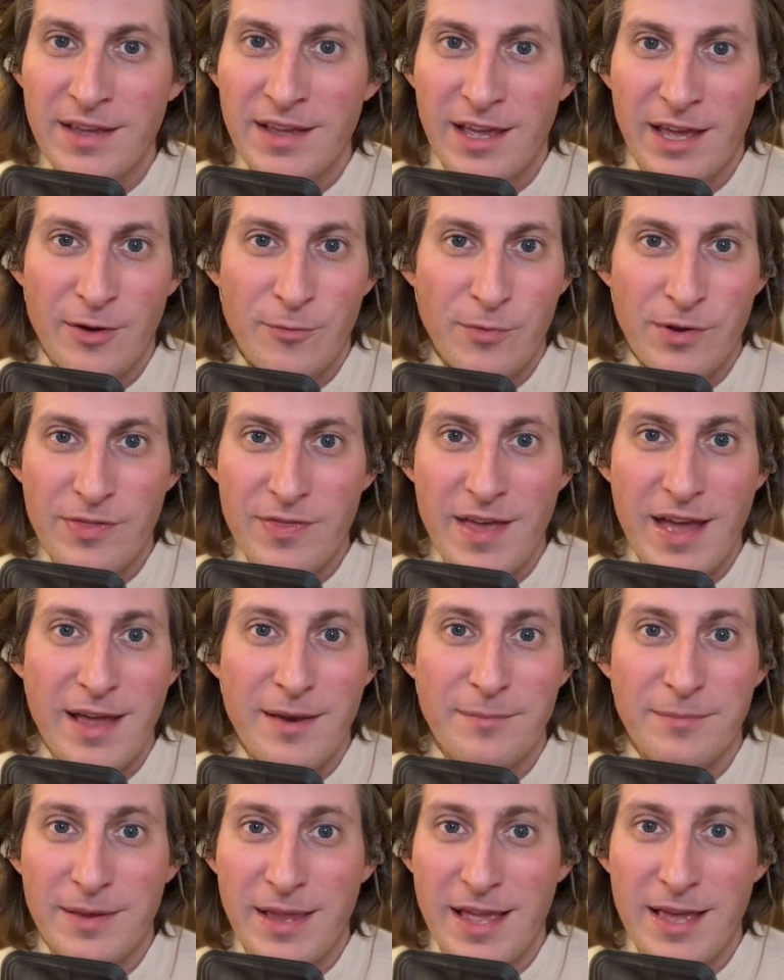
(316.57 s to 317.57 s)
and when
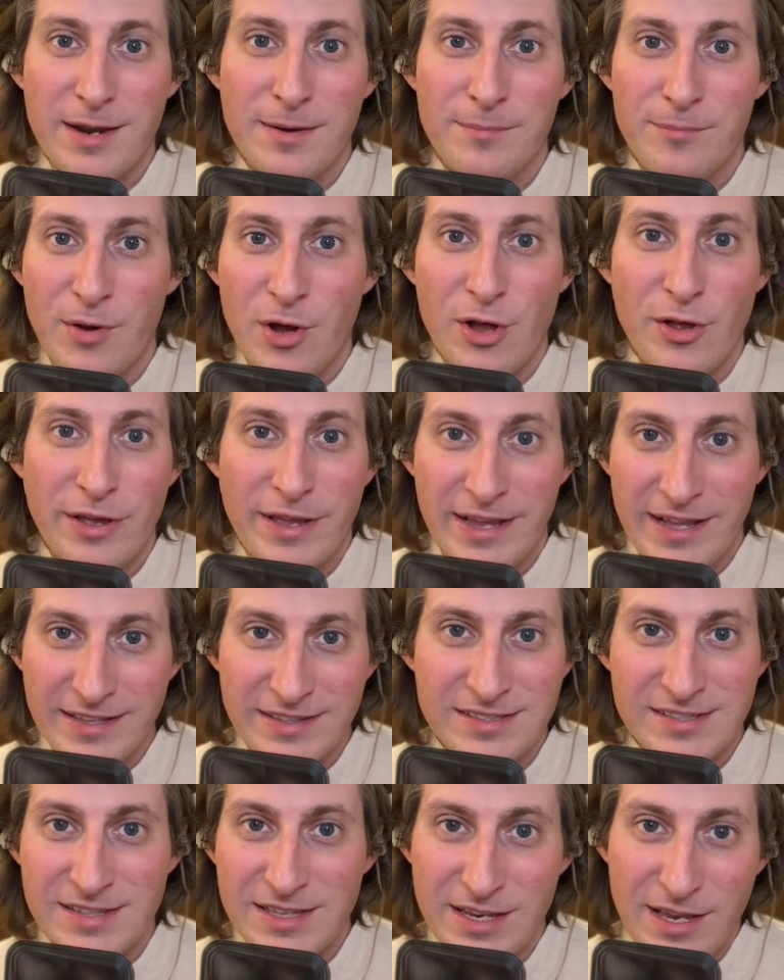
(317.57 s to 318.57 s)
that cannonball
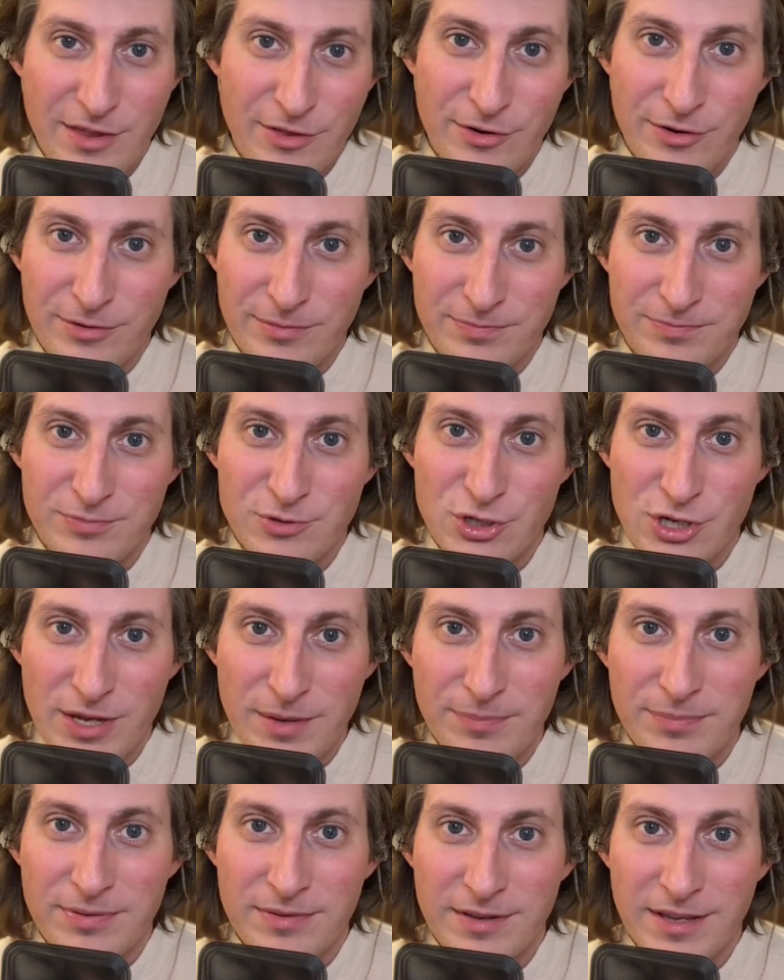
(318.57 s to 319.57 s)
hits the other
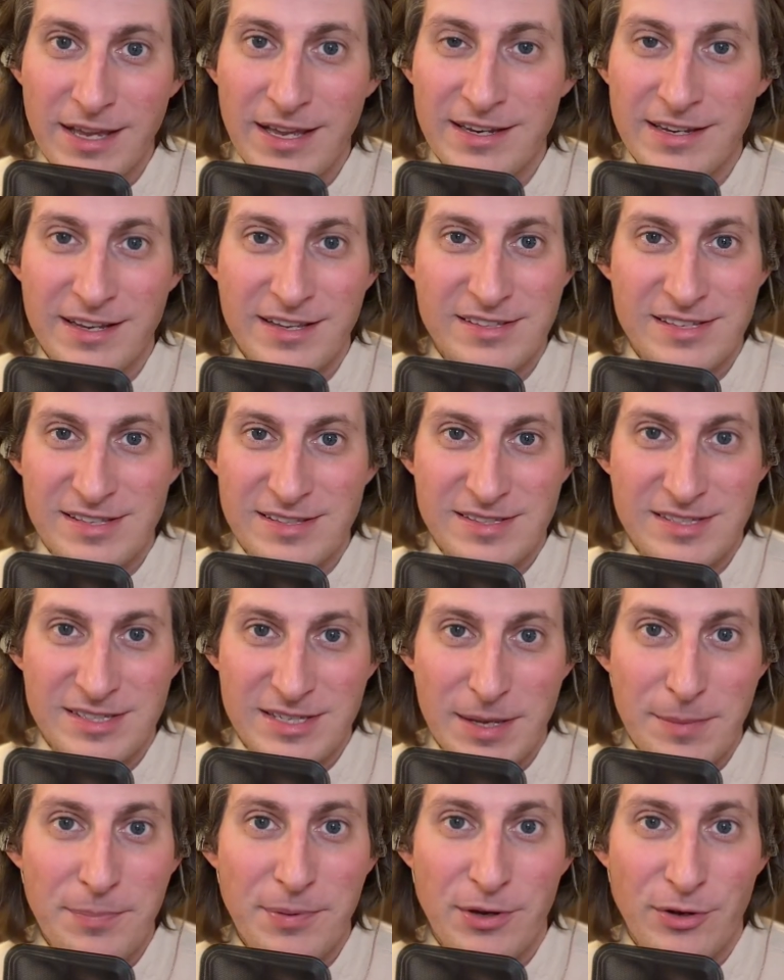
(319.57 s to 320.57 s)
ship, it does its
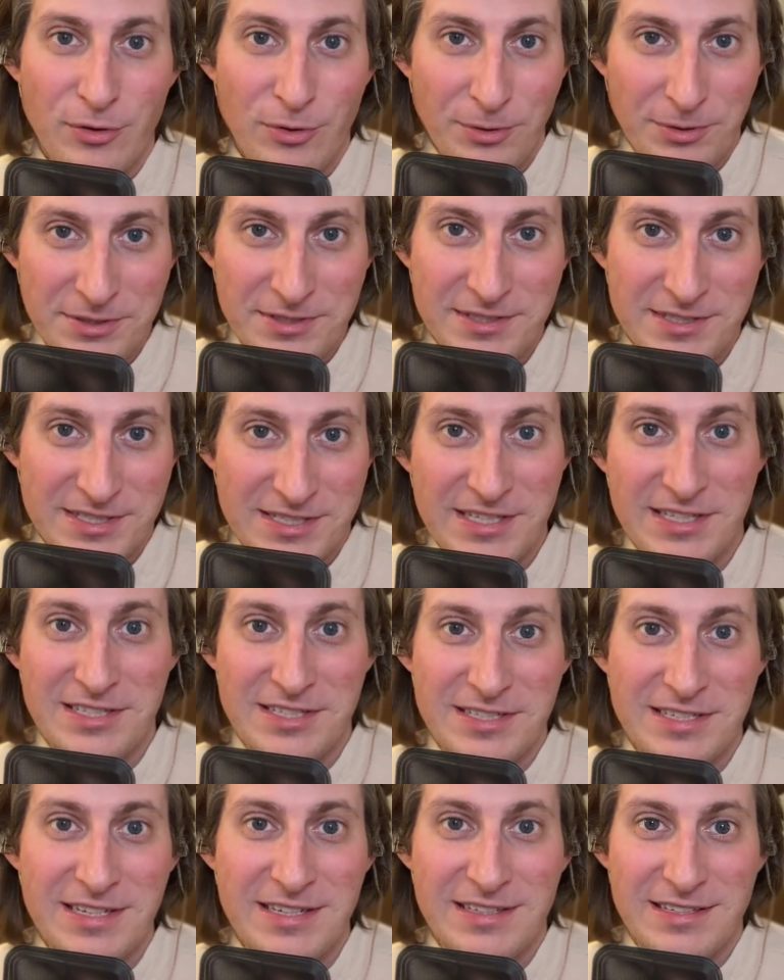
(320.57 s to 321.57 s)
typical
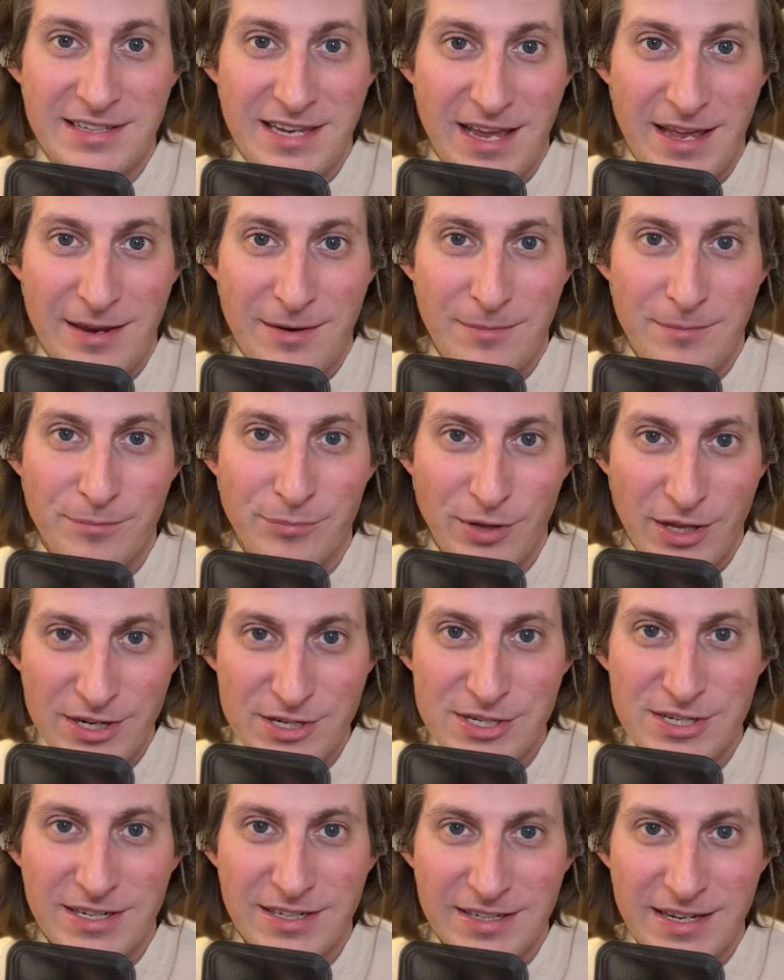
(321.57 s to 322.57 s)
6d10
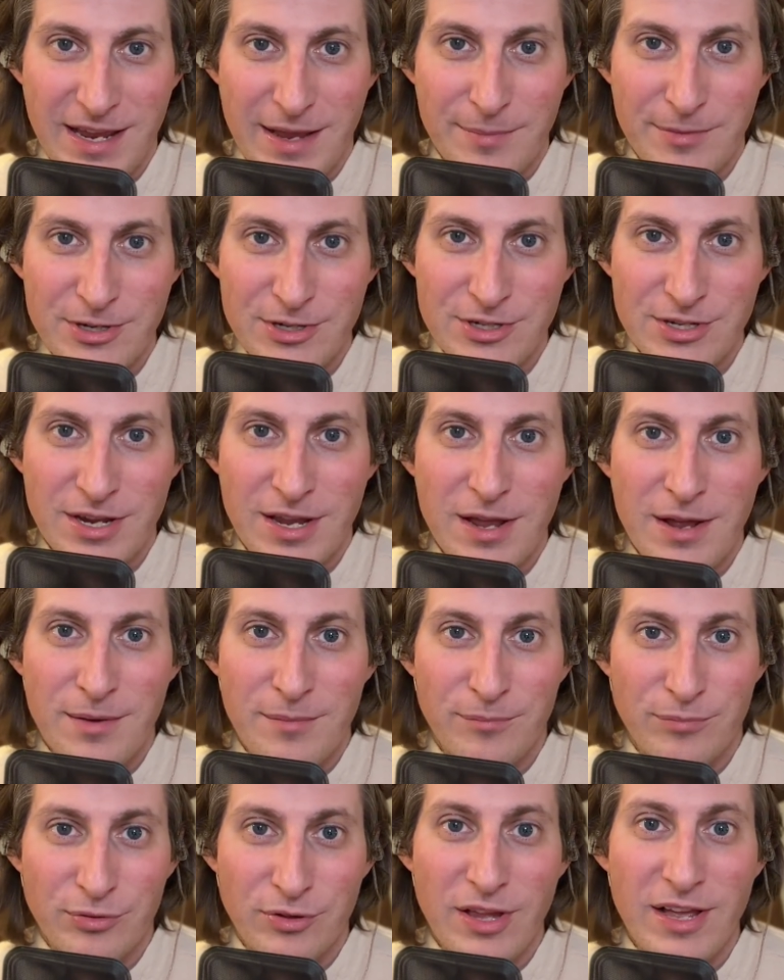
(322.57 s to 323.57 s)
bludgeoning damage,
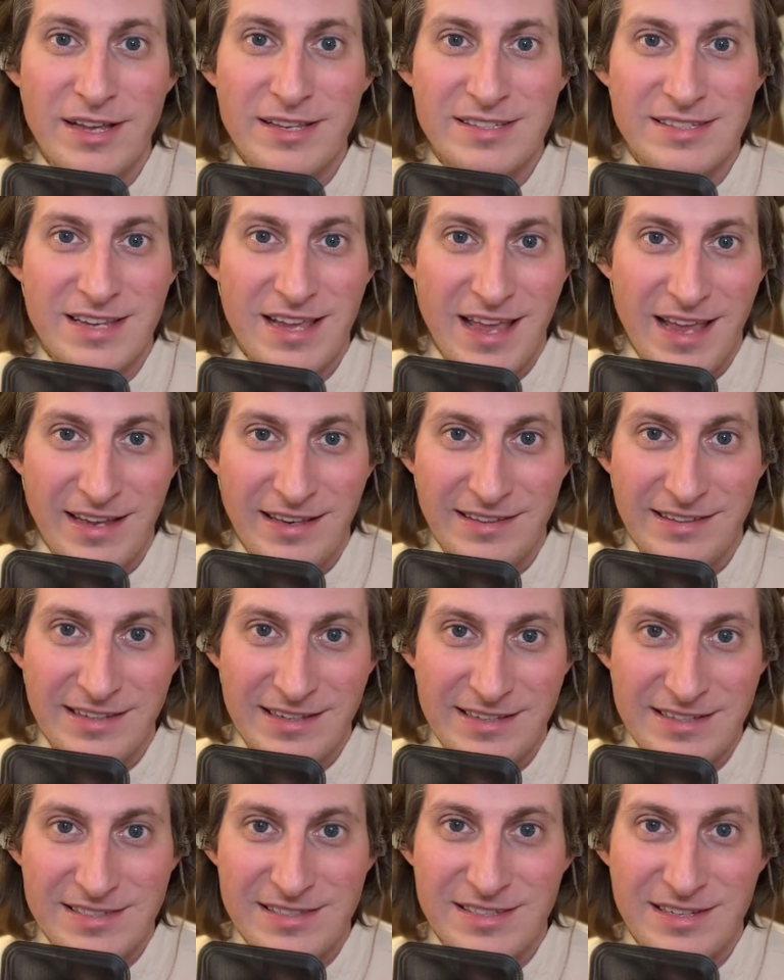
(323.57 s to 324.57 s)
plus
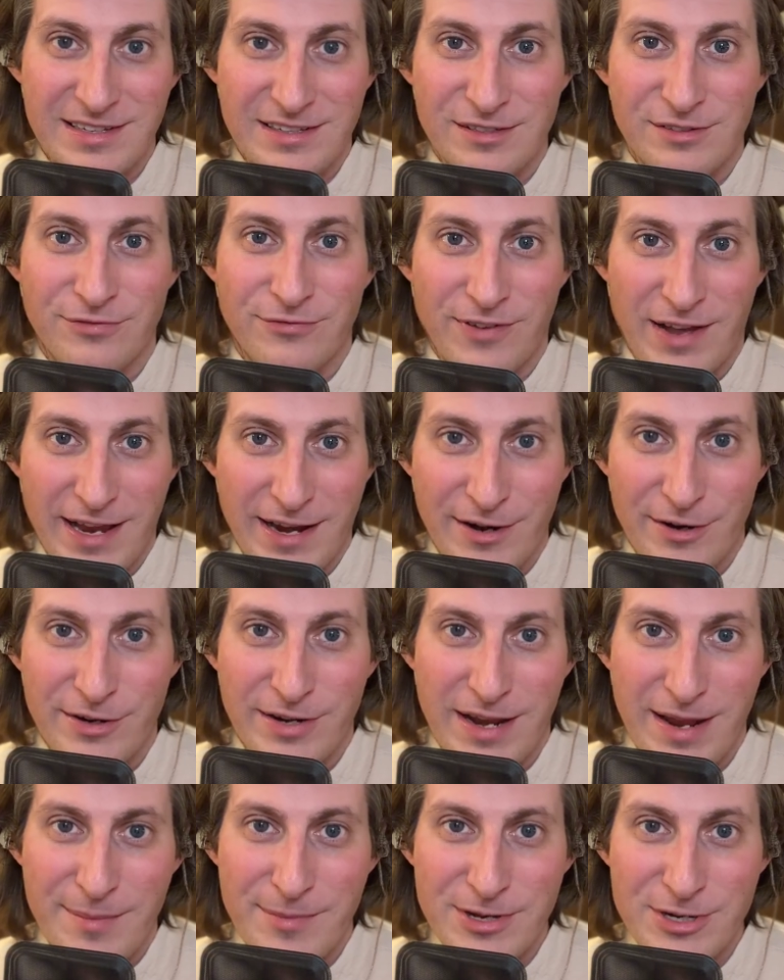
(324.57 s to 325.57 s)
8d6 fire
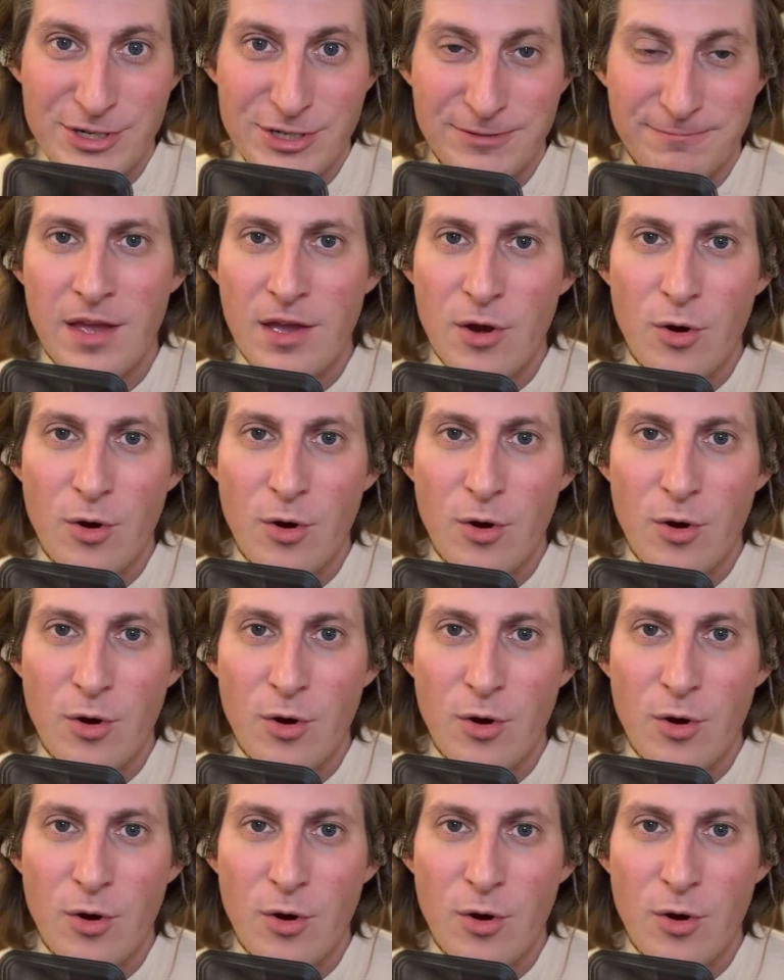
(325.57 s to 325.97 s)
damage.